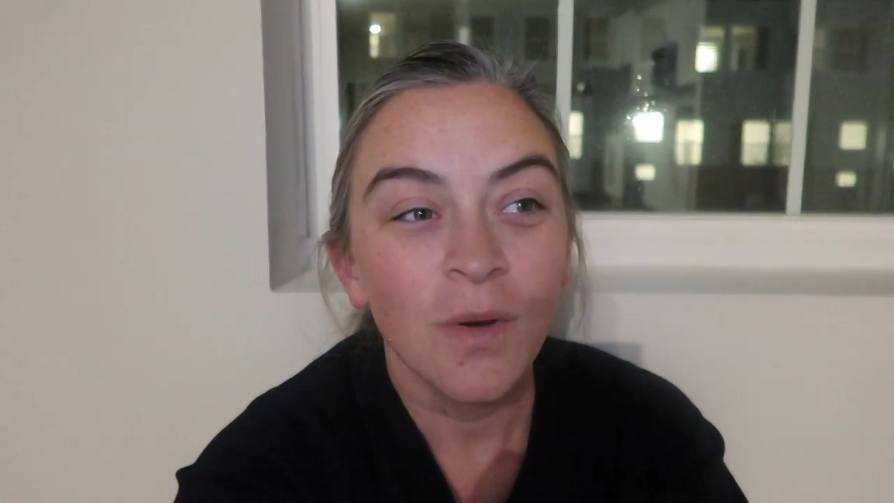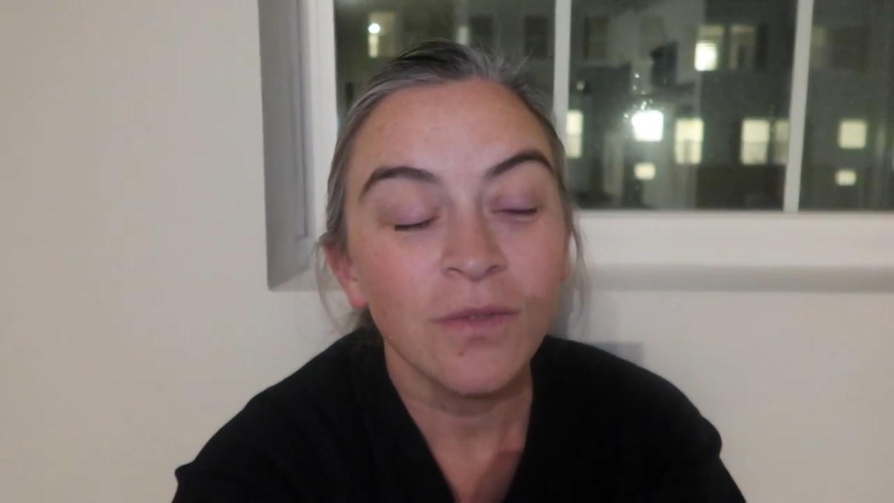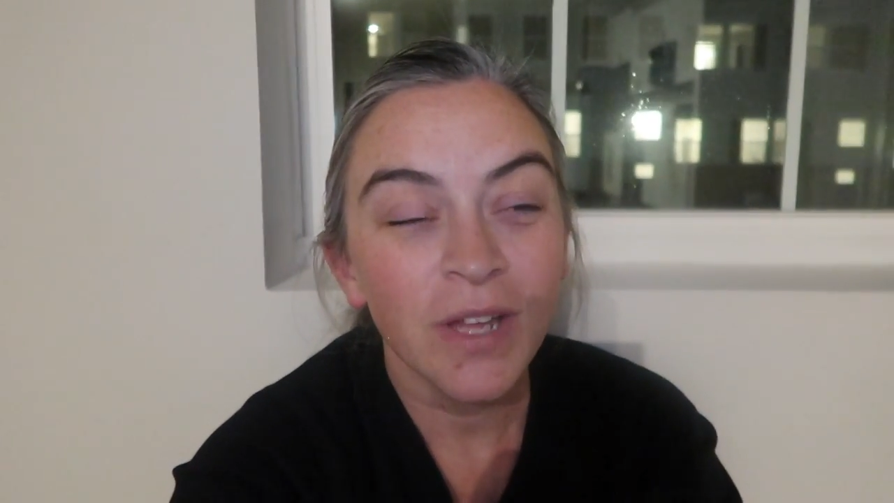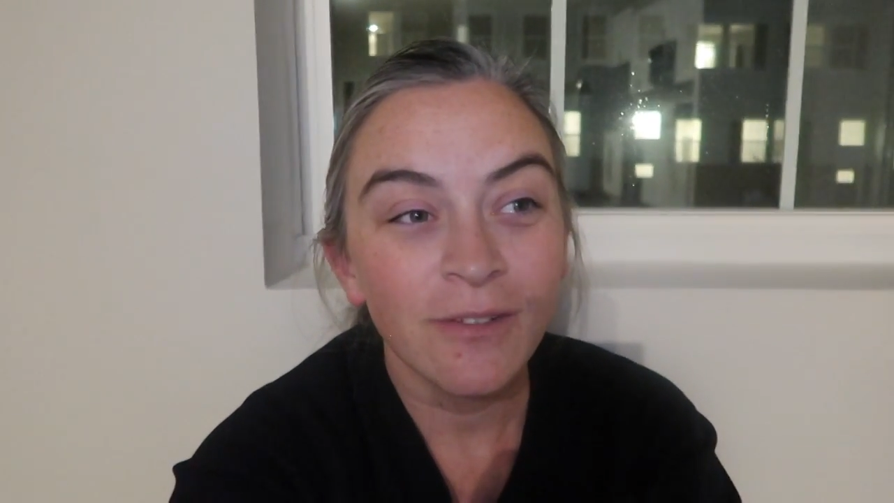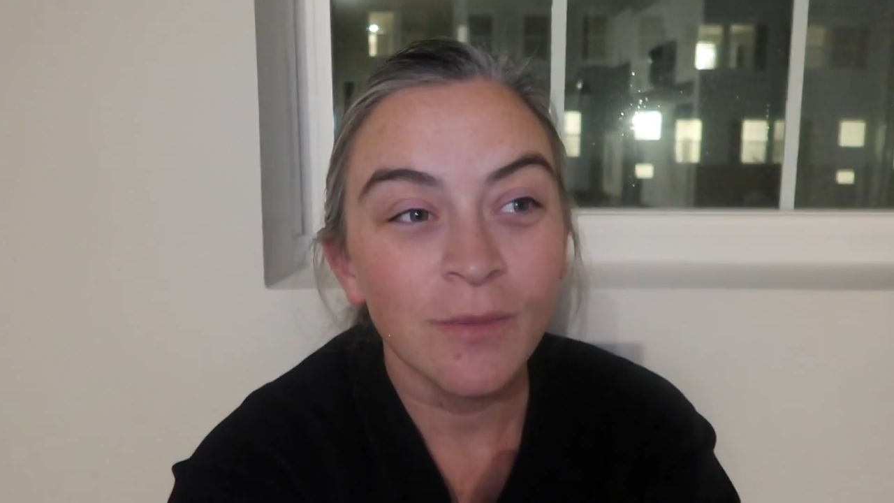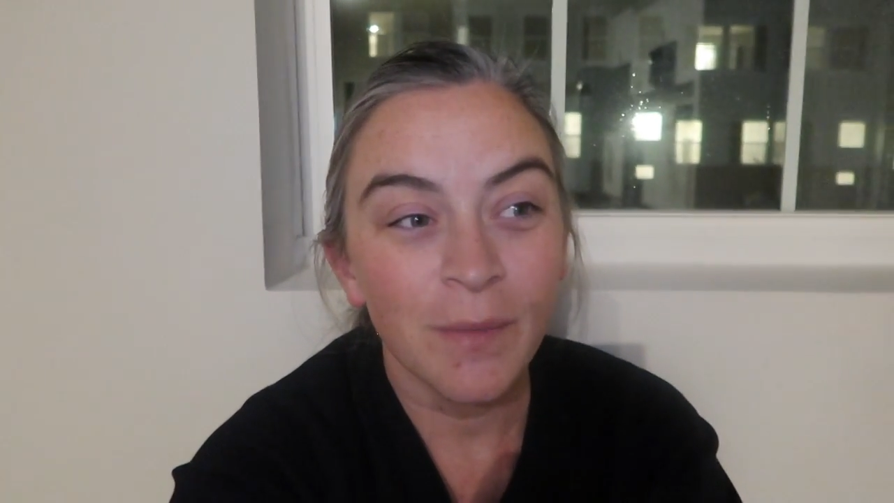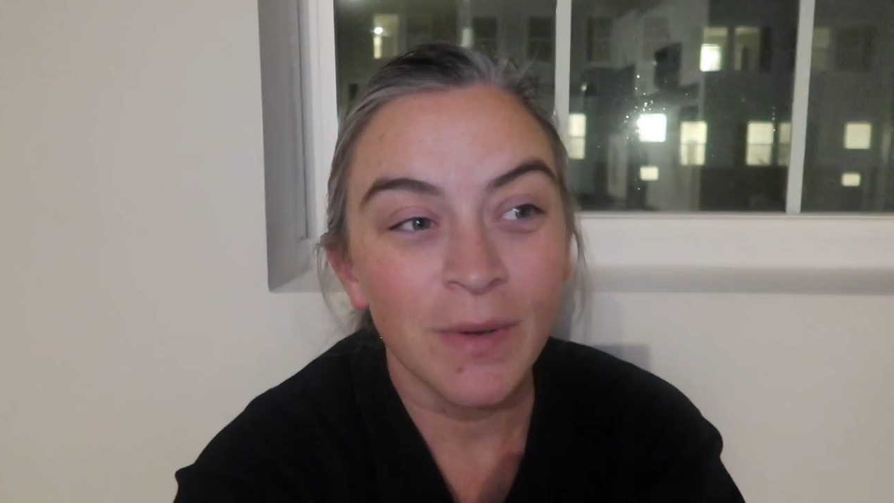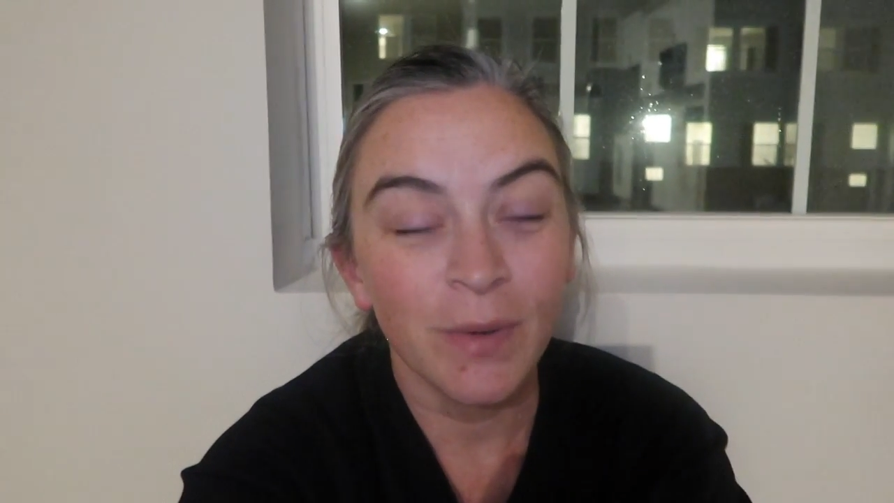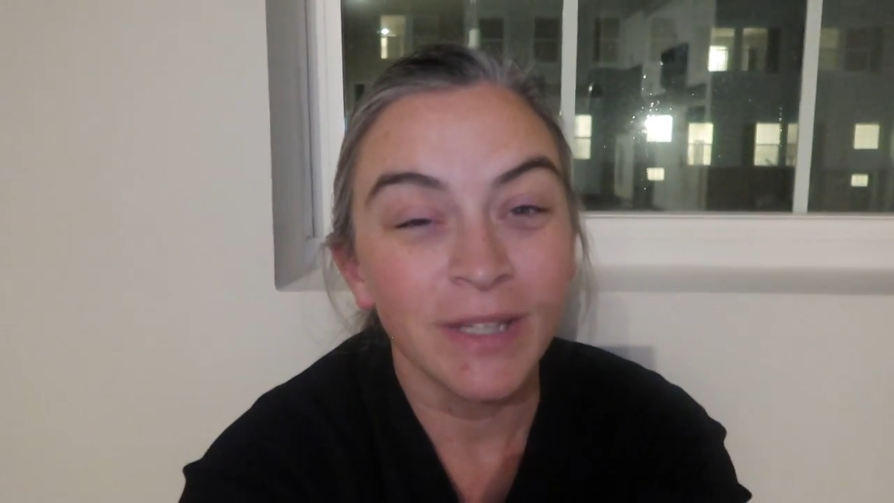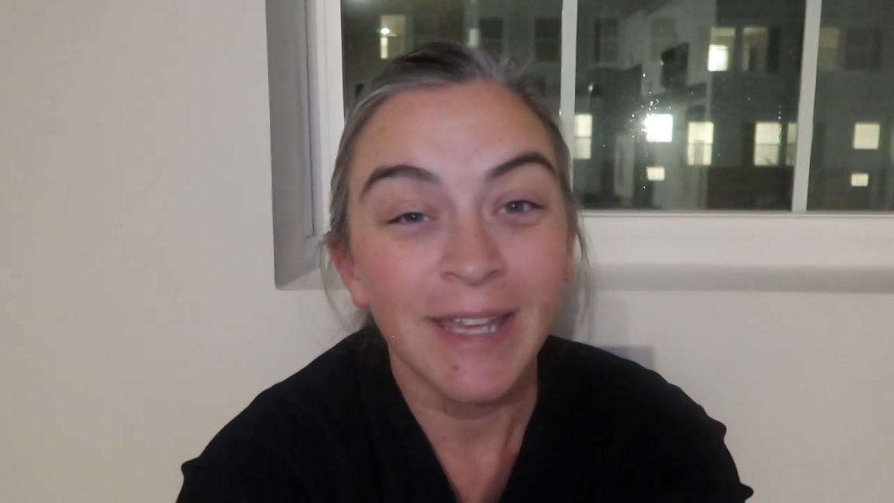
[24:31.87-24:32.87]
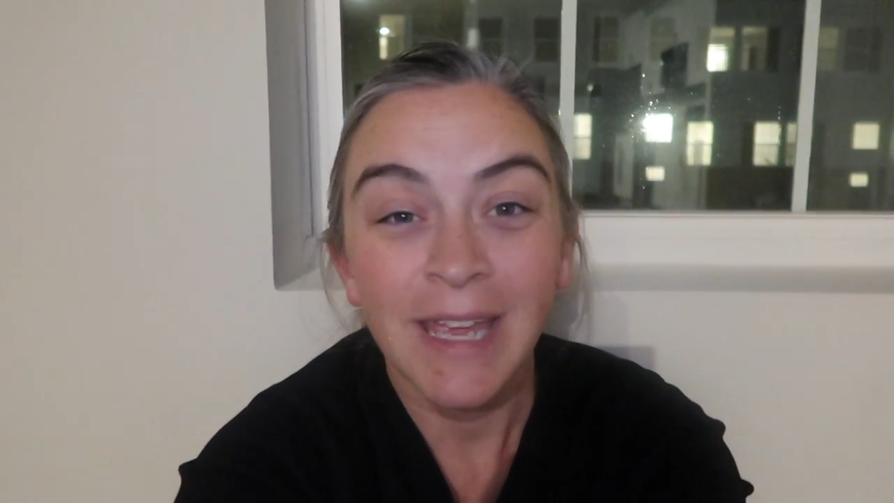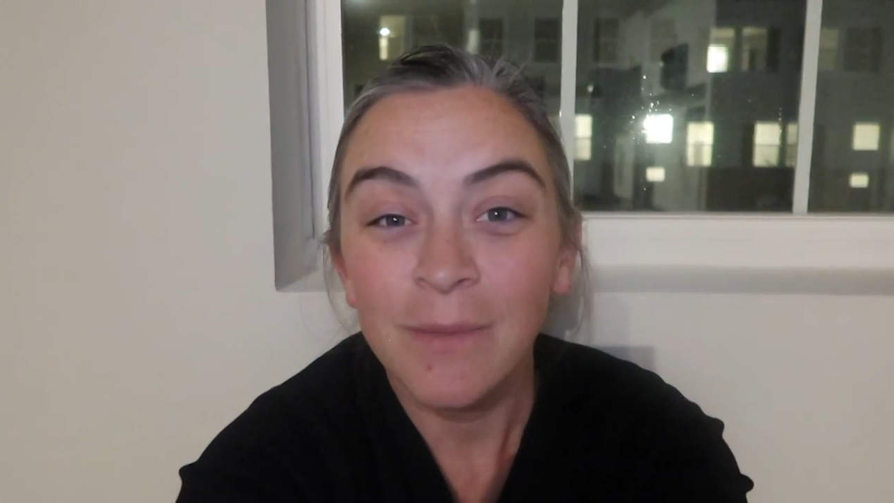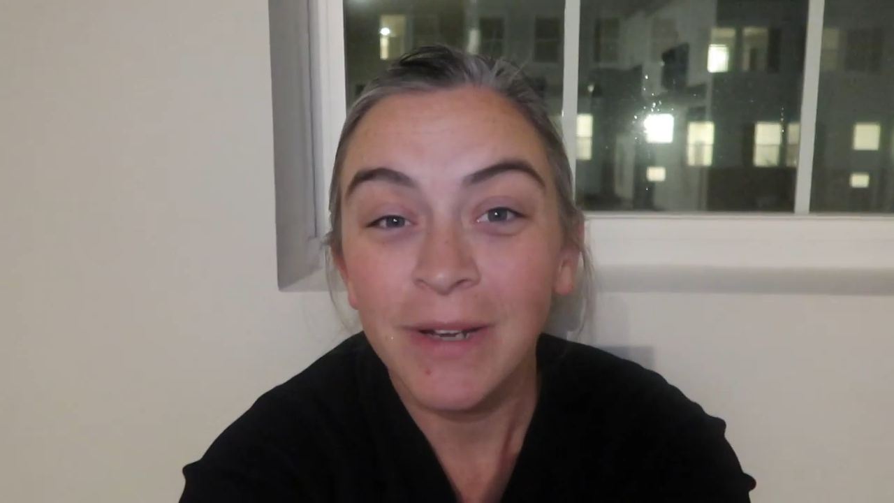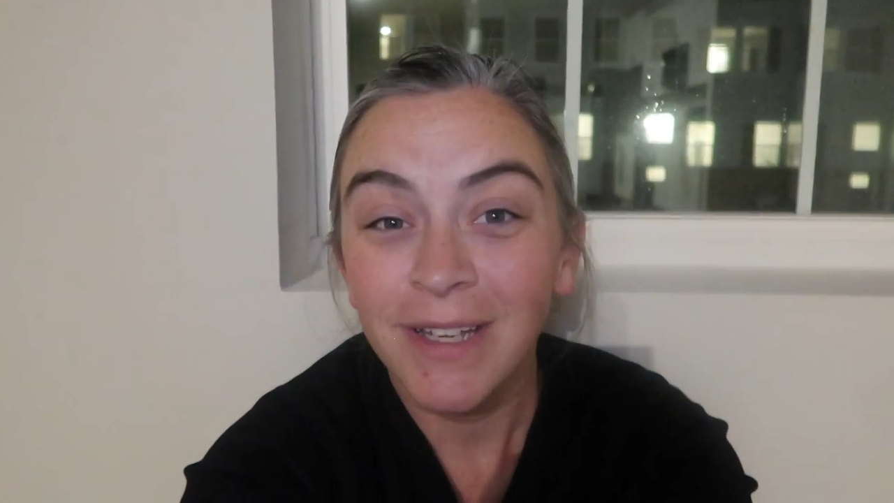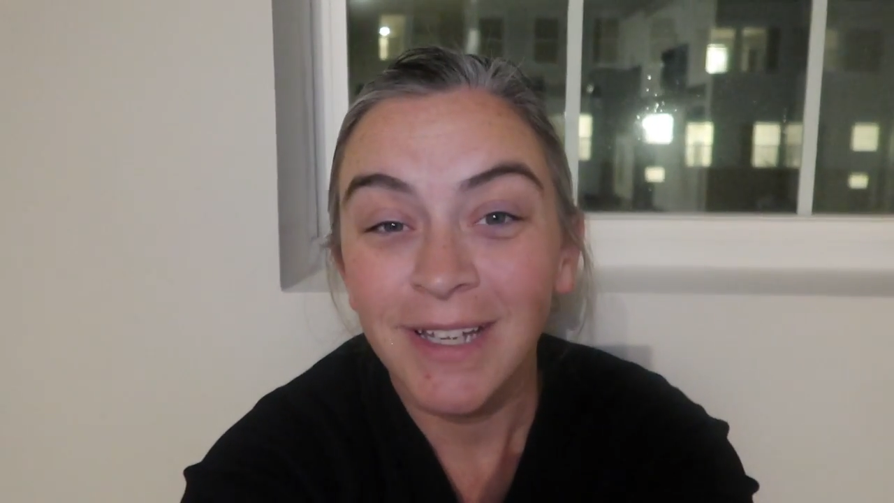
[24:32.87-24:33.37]
Hopefully I remember to bring the
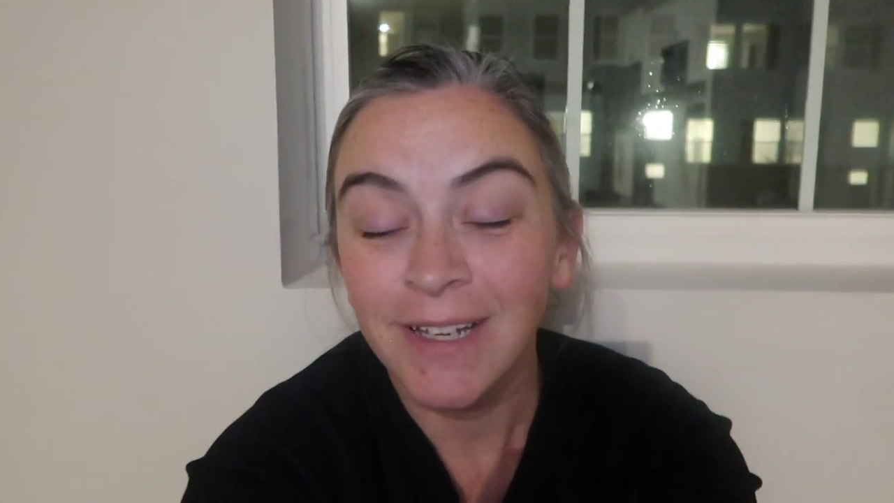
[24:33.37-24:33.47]
camera